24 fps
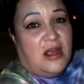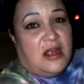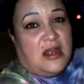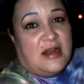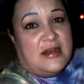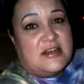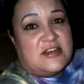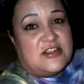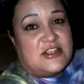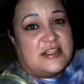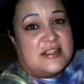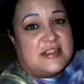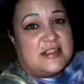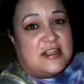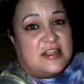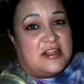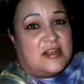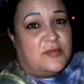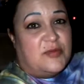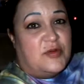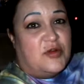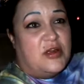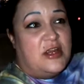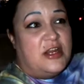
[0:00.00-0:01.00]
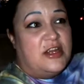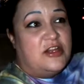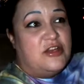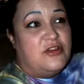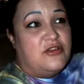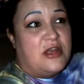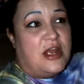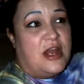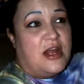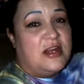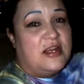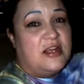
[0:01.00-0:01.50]
And it's just at the point,
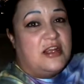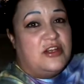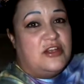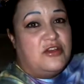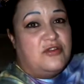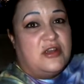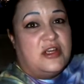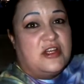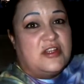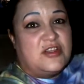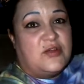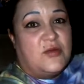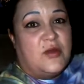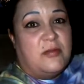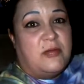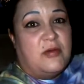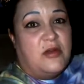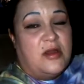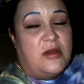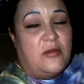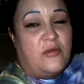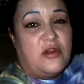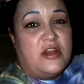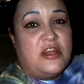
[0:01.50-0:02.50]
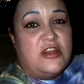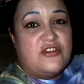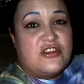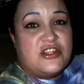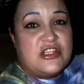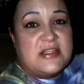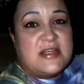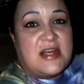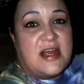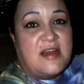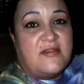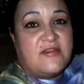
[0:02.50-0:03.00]
you get to a point where you
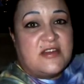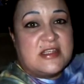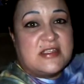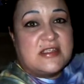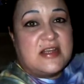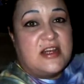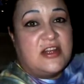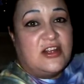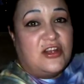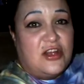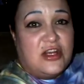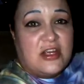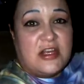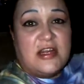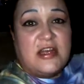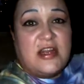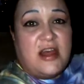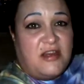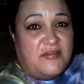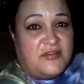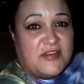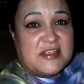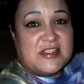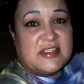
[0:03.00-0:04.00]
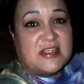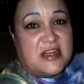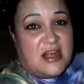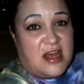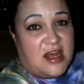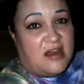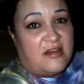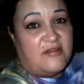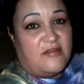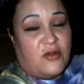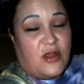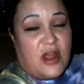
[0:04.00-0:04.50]
just have to say, look, enough is
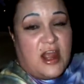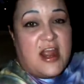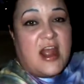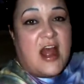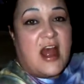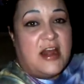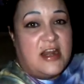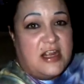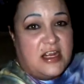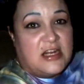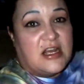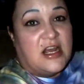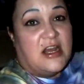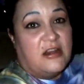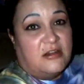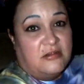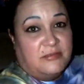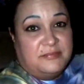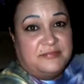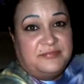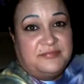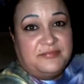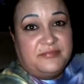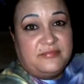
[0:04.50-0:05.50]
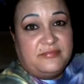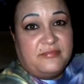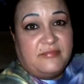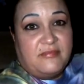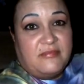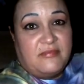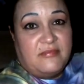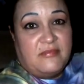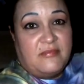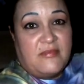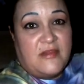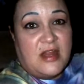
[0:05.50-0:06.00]
enough, okay? I need help.
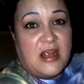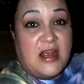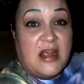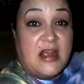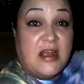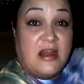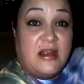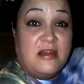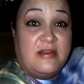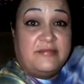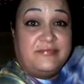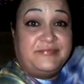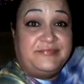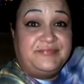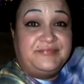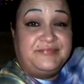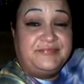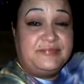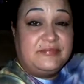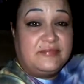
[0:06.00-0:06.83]
And,